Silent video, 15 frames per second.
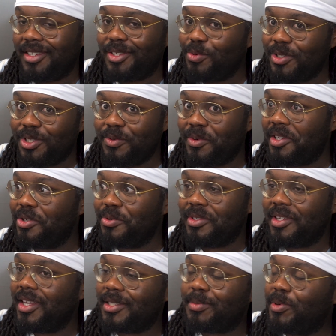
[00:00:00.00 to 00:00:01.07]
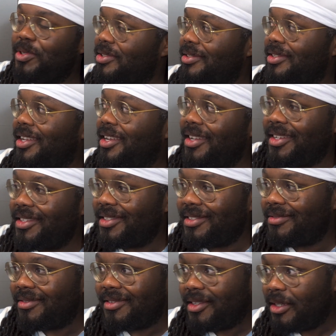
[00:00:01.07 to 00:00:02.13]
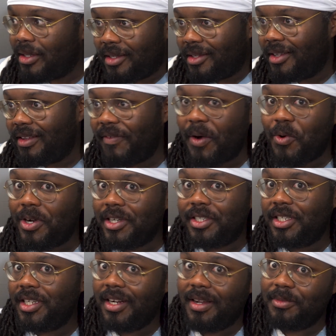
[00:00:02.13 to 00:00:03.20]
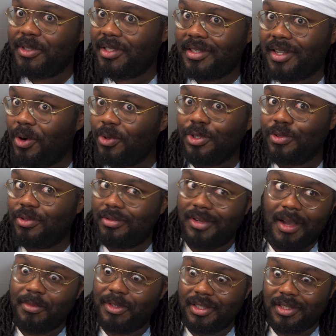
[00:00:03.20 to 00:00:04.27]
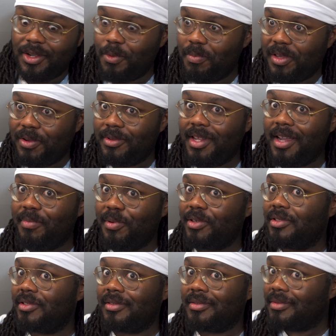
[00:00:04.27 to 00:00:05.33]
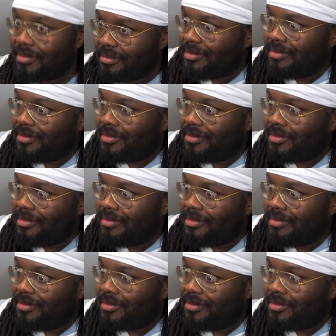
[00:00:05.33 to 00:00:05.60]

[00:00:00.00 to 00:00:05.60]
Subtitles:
and do what you want to do with the next person. Like, if I want to cheat, I'm gonna just go be with that person.